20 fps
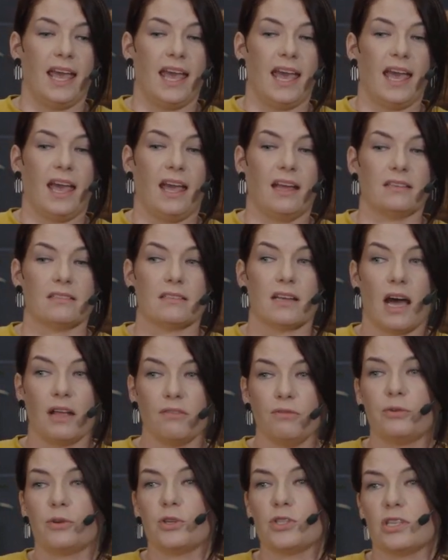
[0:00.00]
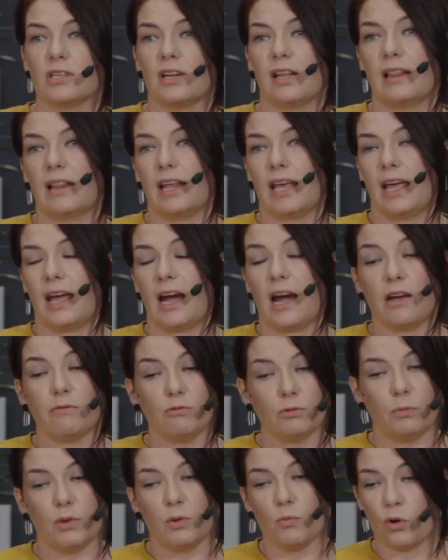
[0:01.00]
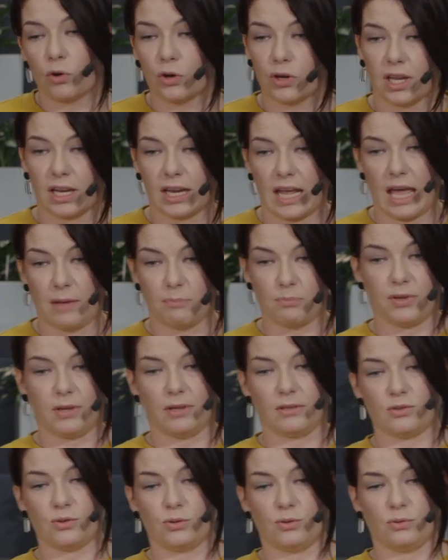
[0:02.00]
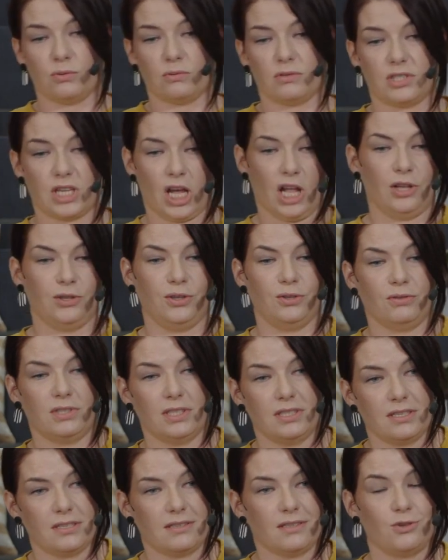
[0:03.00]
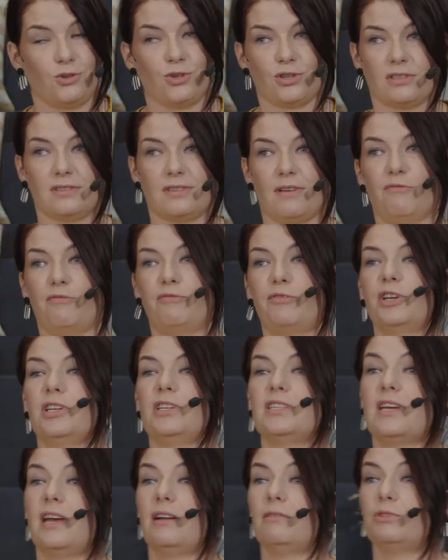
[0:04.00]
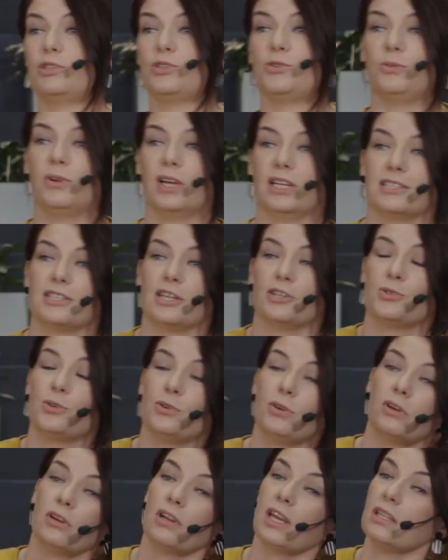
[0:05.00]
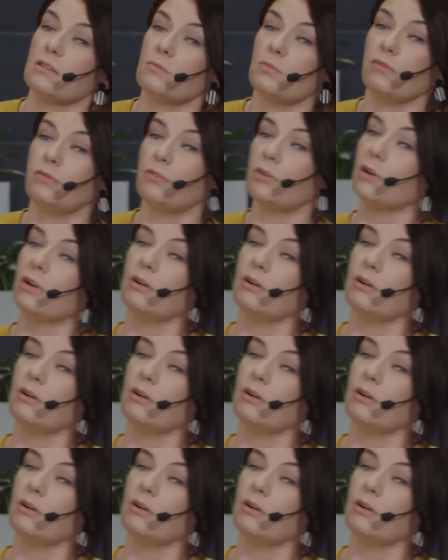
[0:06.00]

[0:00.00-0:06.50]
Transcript: And unfortunately, I would be more than happy to tell you that this is just some fairy tale which you can tell to your kids before